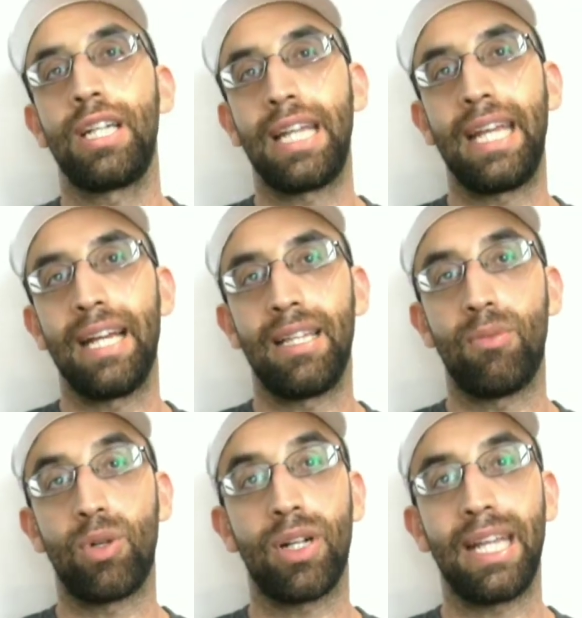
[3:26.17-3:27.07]

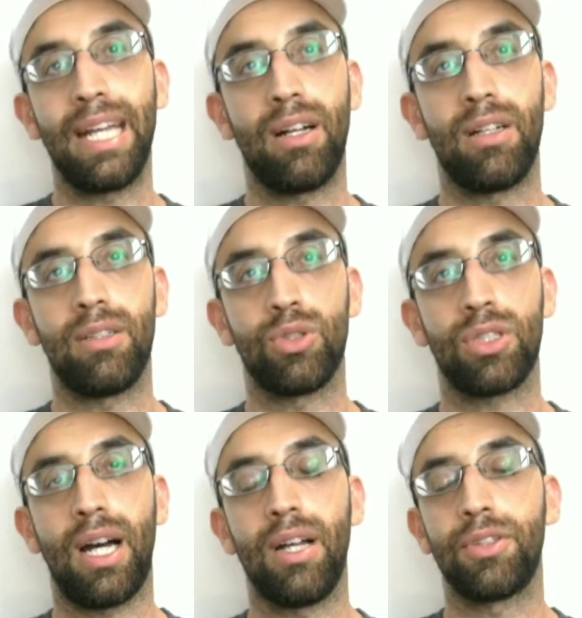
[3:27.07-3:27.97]
that we're going to get on
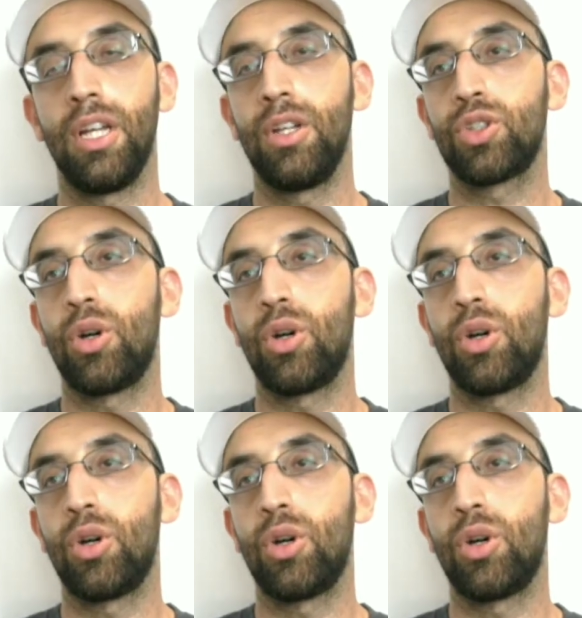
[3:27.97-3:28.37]
those tiles.